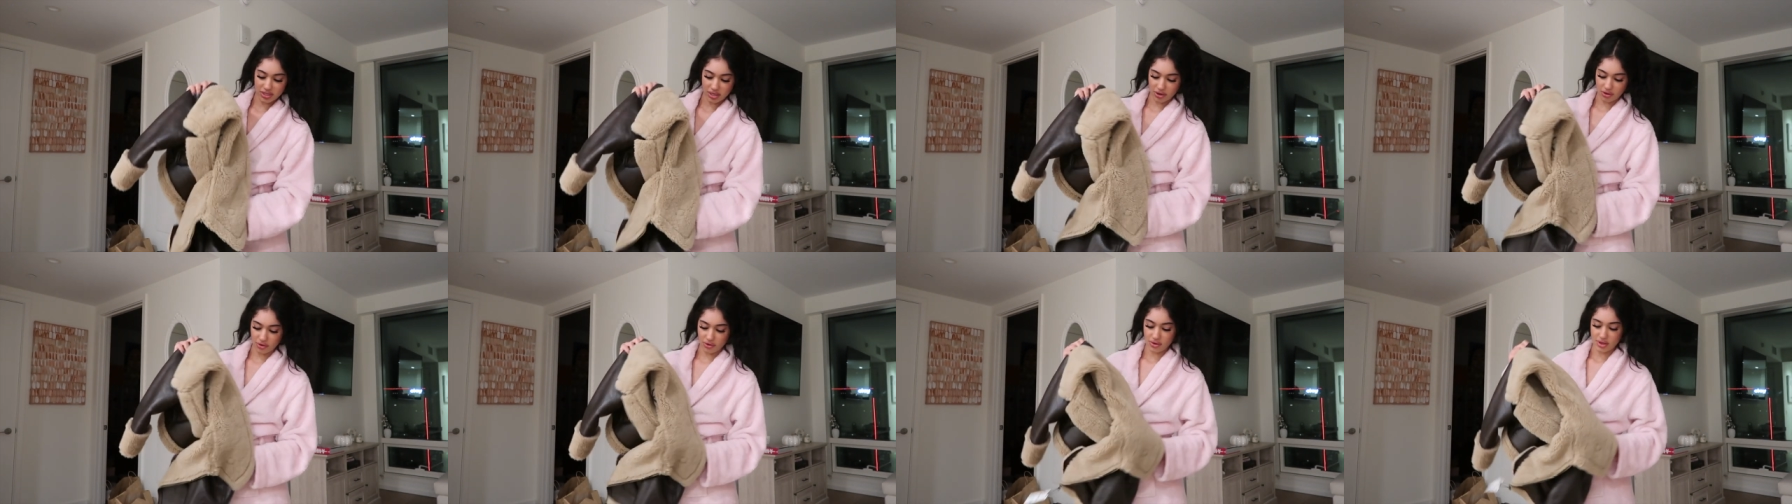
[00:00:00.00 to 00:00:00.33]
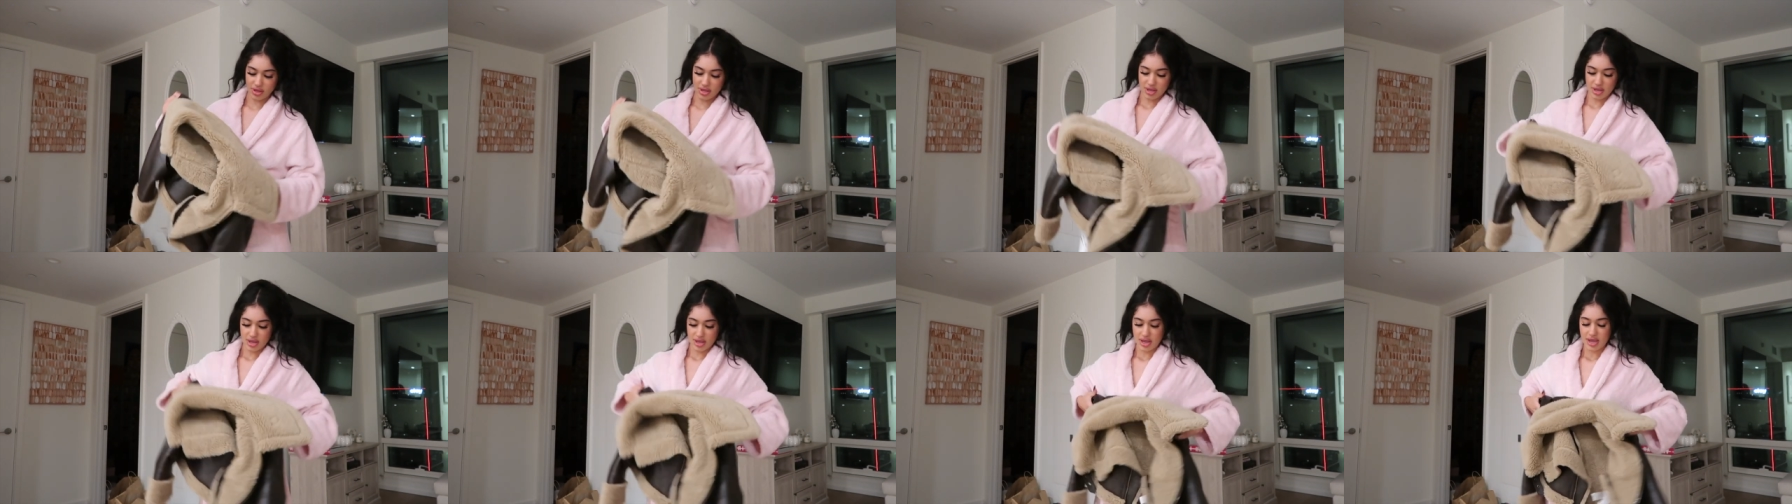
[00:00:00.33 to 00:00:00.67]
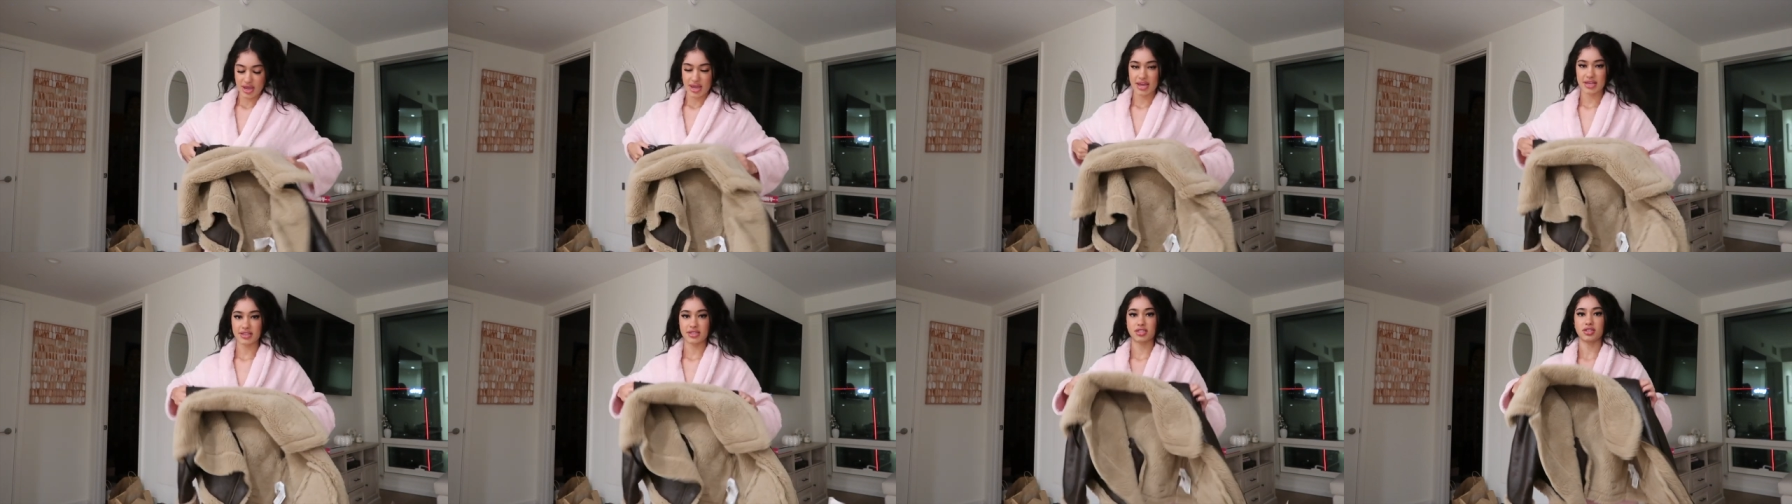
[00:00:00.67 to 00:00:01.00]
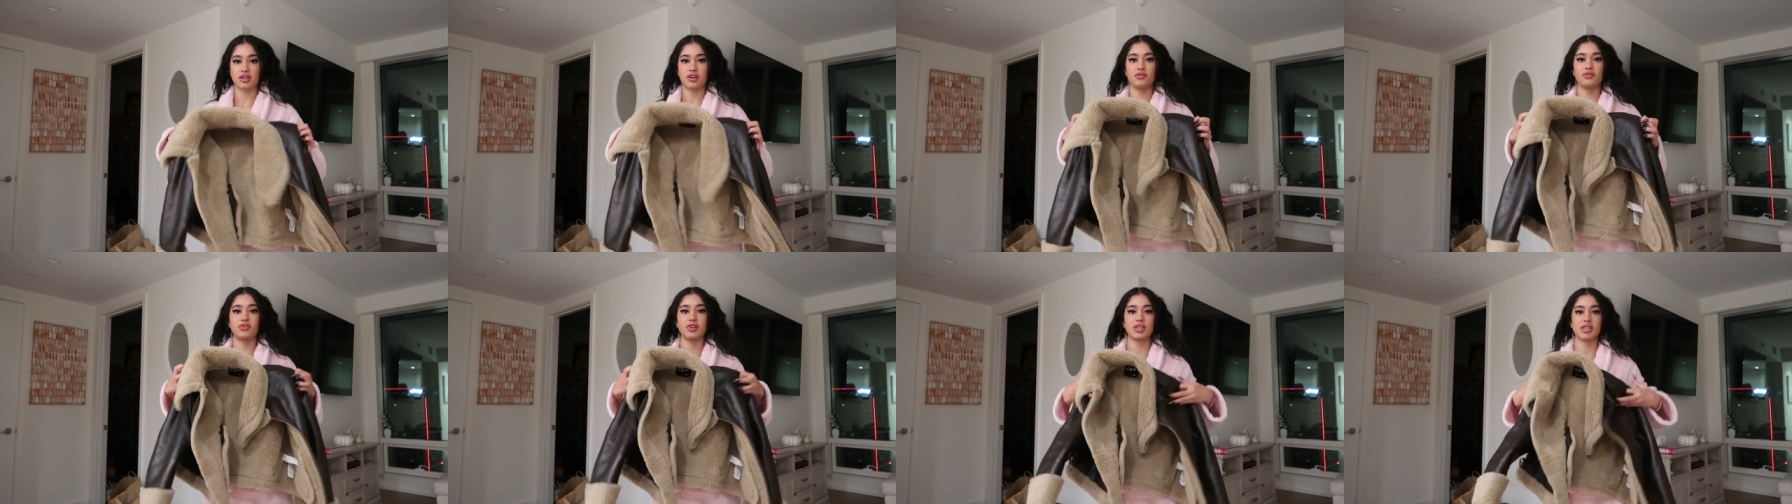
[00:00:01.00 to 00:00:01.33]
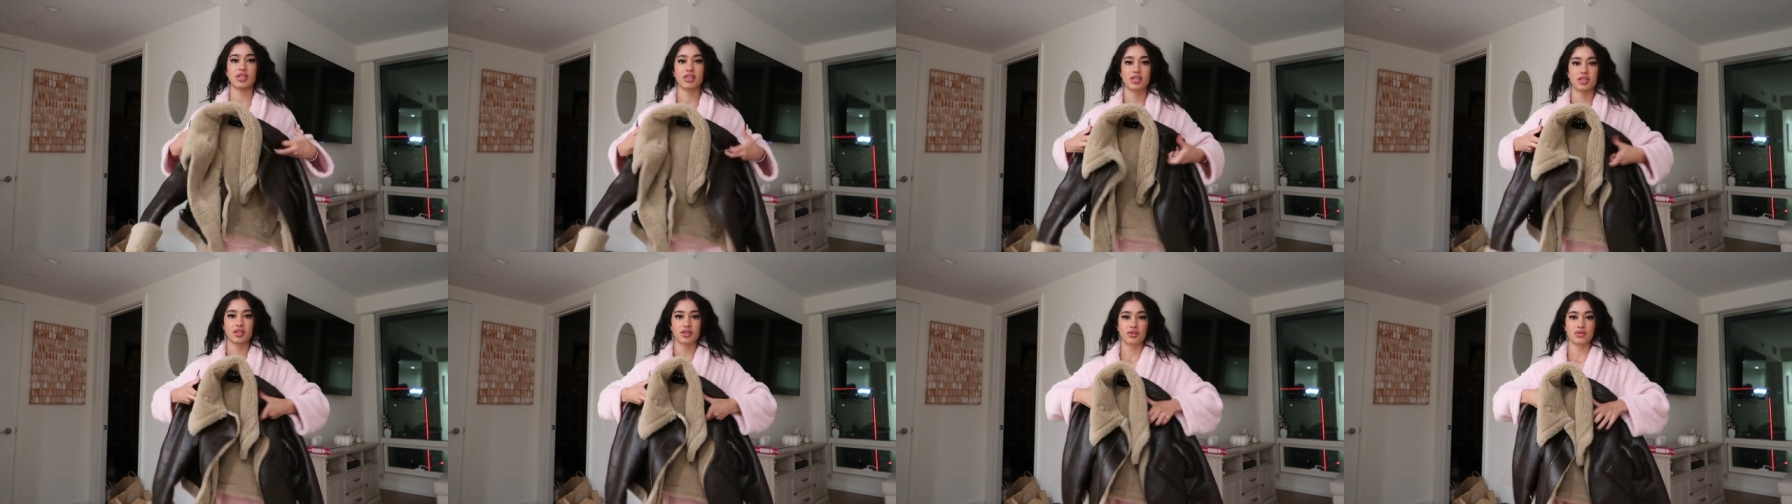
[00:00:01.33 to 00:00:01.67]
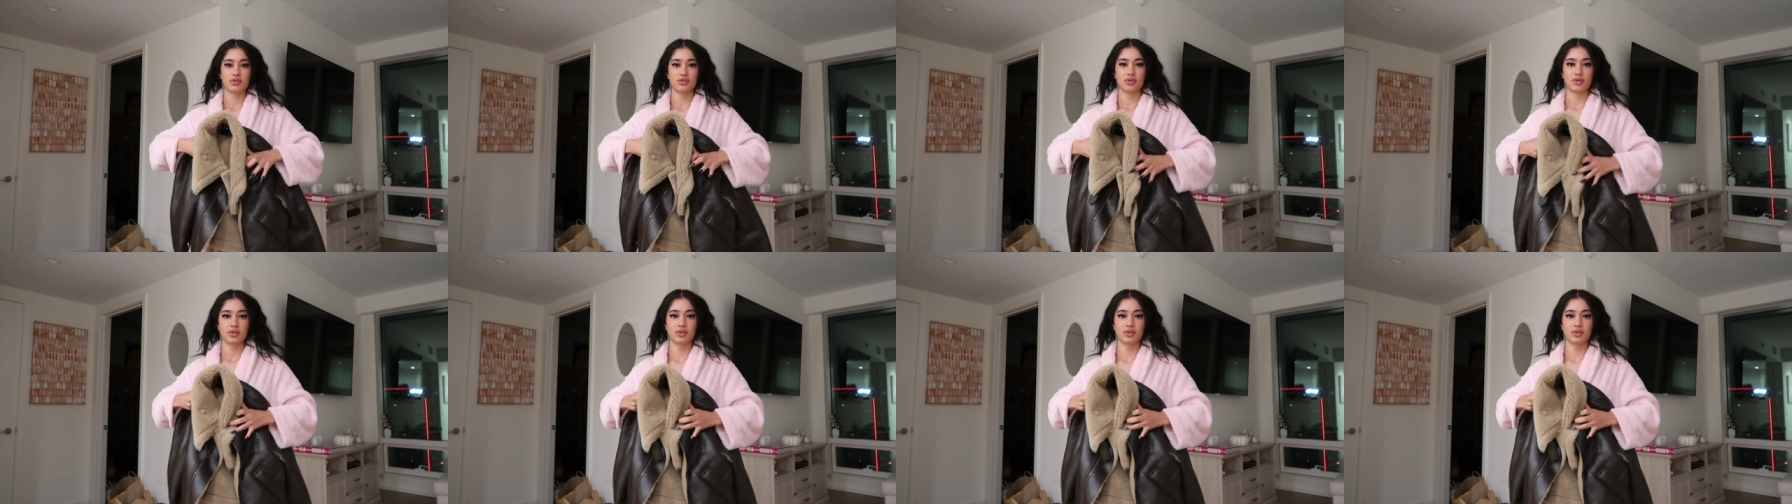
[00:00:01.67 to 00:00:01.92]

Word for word: so it's a really cute